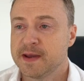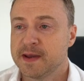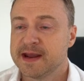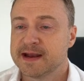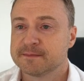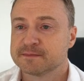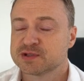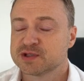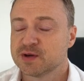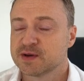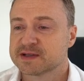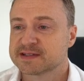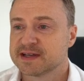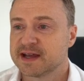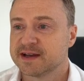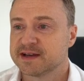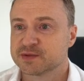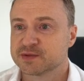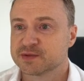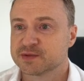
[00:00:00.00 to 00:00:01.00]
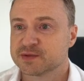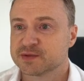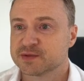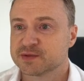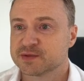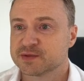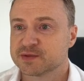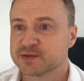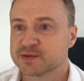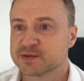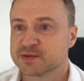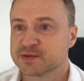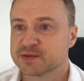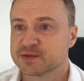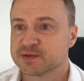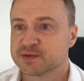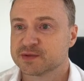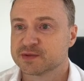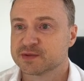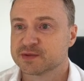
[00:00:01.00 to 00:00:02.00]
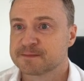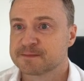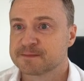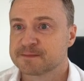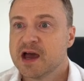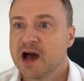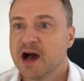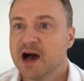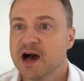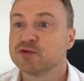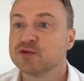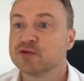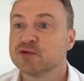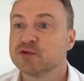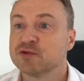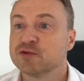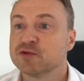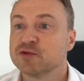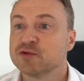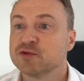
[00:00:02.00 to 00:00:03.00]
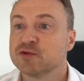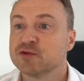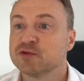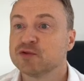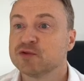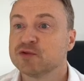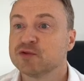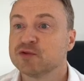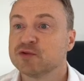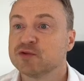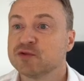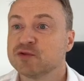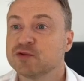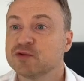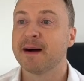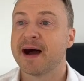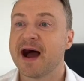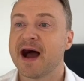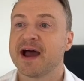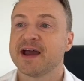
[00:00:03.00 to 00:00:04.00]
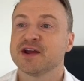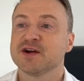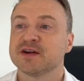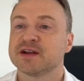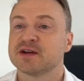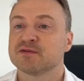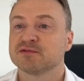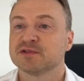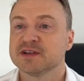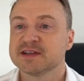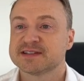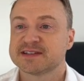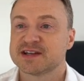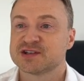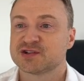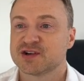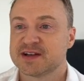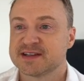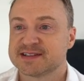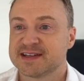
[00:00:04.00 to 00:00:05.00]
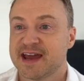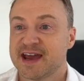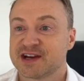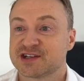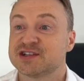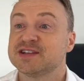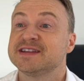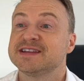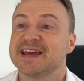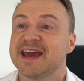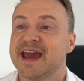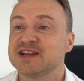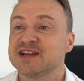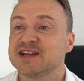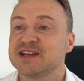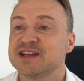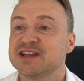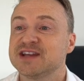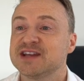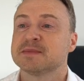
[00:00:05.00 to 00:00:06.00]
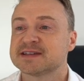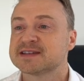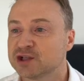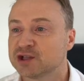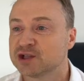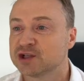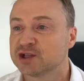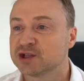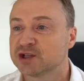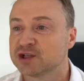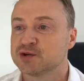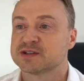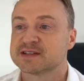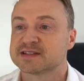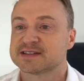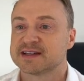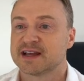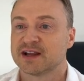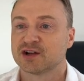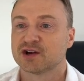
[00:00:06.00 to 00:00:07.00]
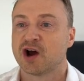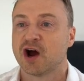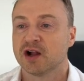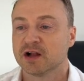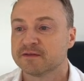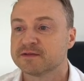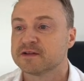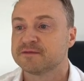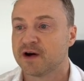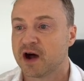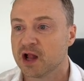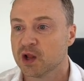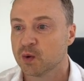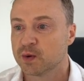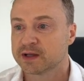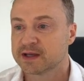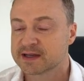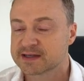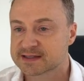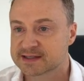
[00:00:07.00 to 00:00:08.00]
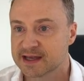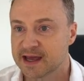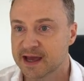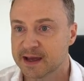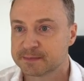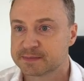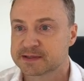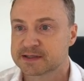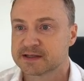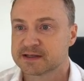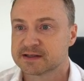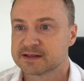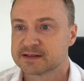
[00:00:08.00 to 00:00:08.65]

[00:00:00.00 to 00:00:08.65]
Man, I'm so excited to share these with you guys. When representing a buyer in a real estate transaction, the agent must disclose to the seller all of the following except.